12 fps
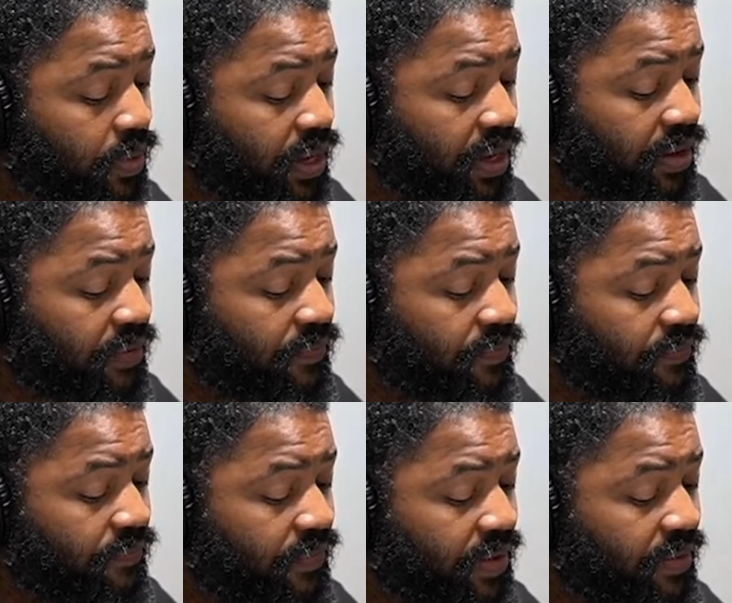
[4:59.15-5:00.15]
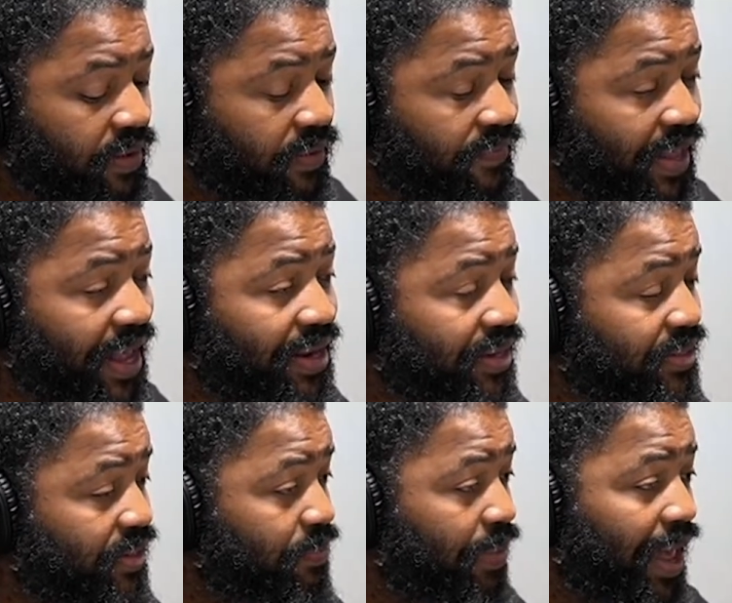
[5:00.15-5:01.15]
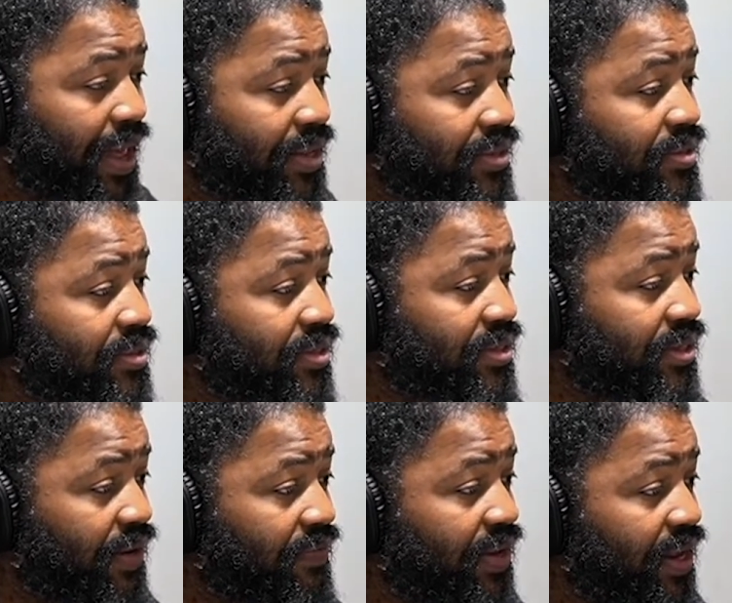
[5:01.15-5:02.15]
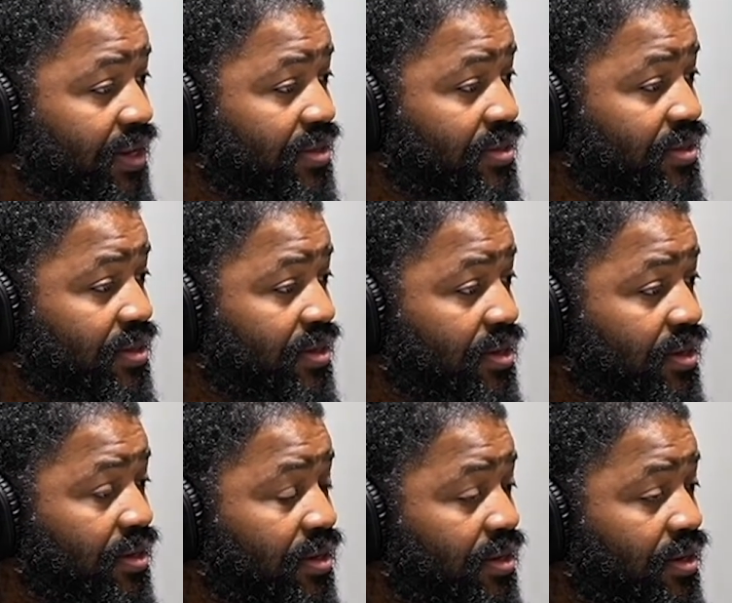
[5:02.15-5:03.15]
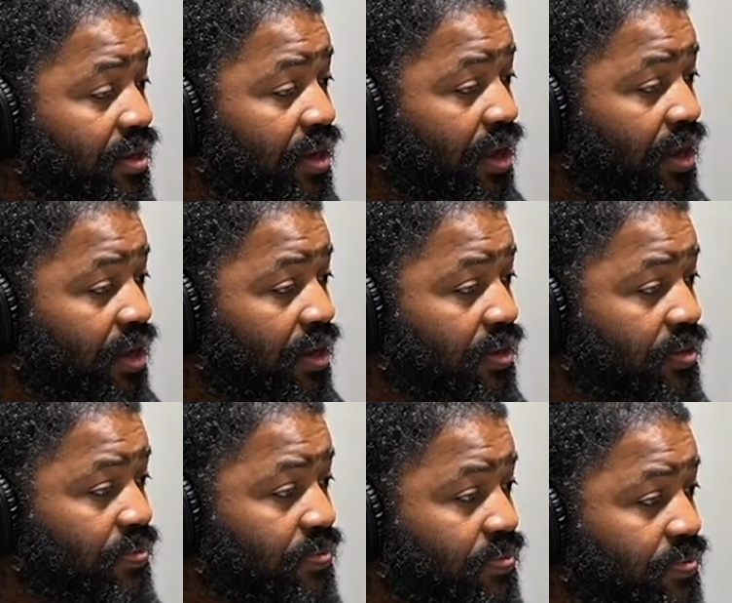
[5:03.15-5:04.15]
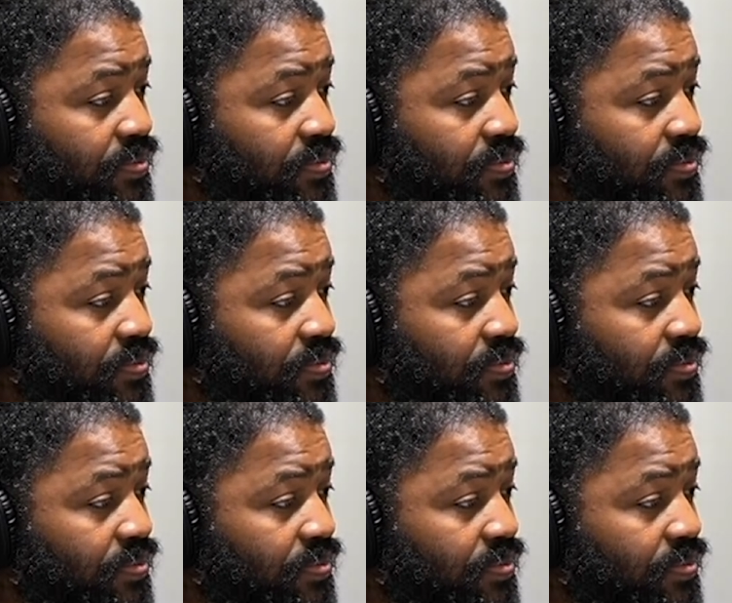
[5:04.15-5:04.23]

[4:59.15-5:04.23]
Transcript: if if, if that doesn't pass the sniff test, um,